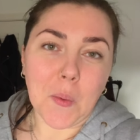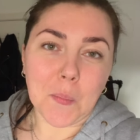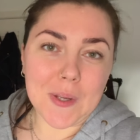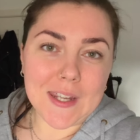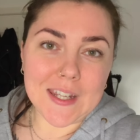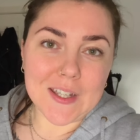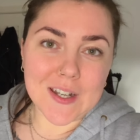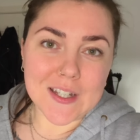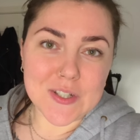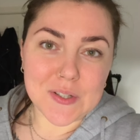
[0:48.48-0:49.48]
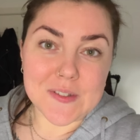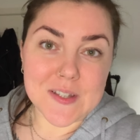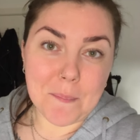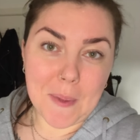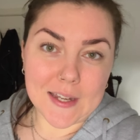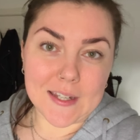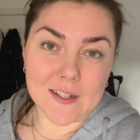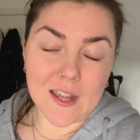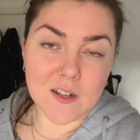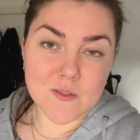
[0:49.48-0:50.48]
we're gonna do some packing,
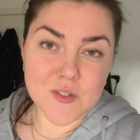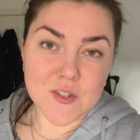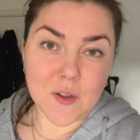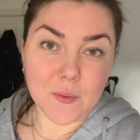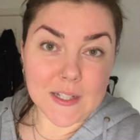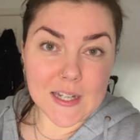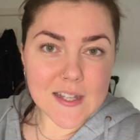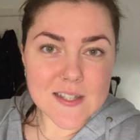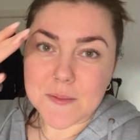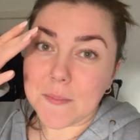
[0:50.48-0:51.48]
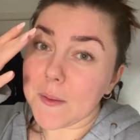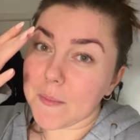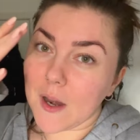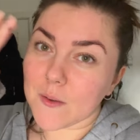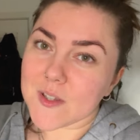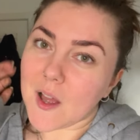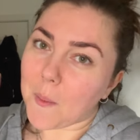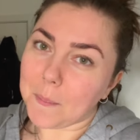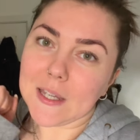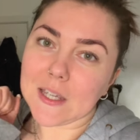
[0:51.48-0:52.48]
and also yes, my brows are a
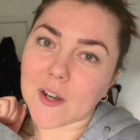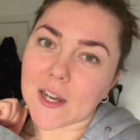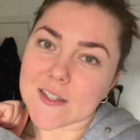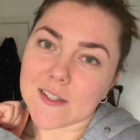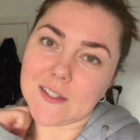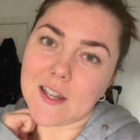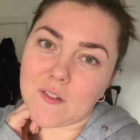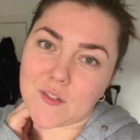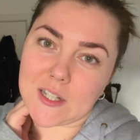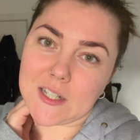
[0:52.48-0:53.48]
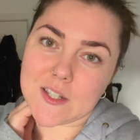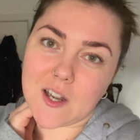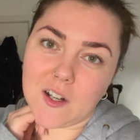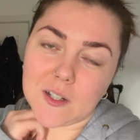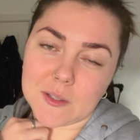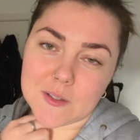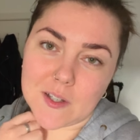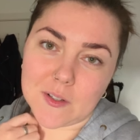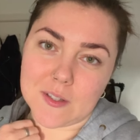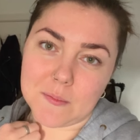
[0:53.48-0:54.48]
bit crazy. They are really dark because I
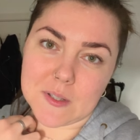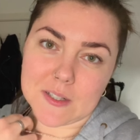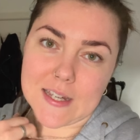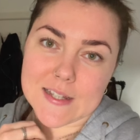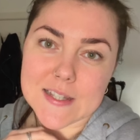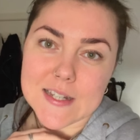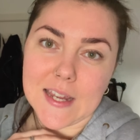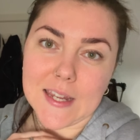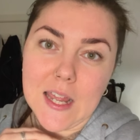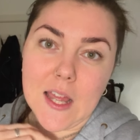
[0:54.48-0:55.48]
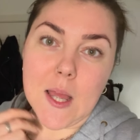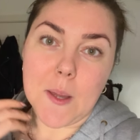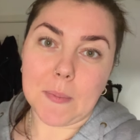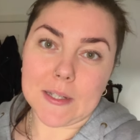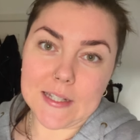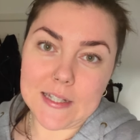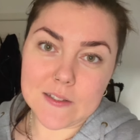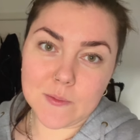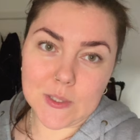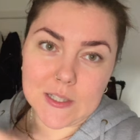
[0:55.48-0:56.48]
got them done yesterday by
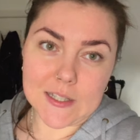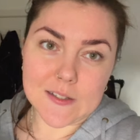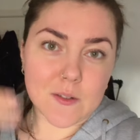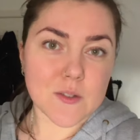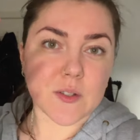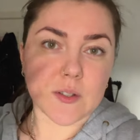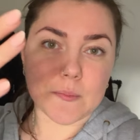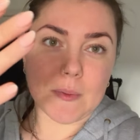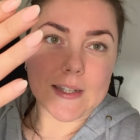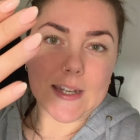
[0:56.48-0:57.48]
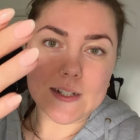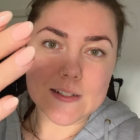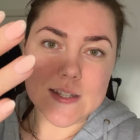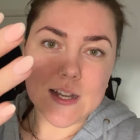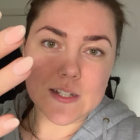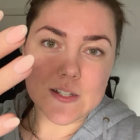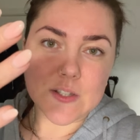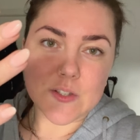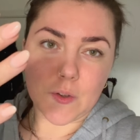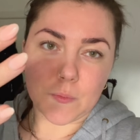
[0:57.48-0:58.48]
these. What it is, I also got my nails done,
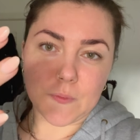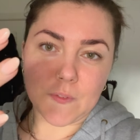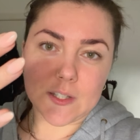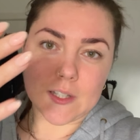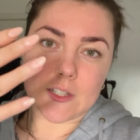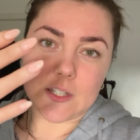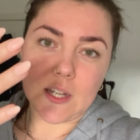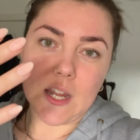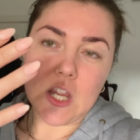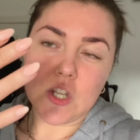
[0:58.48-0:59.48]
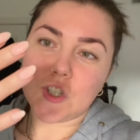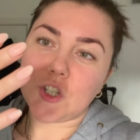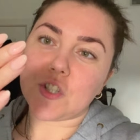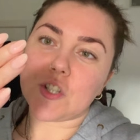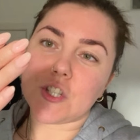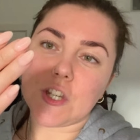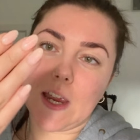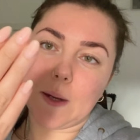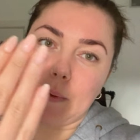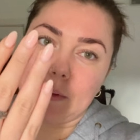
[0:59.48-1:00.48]
so we finally changed the
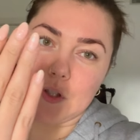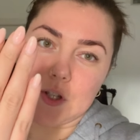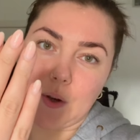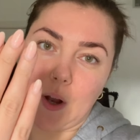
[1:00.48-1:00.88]
shape to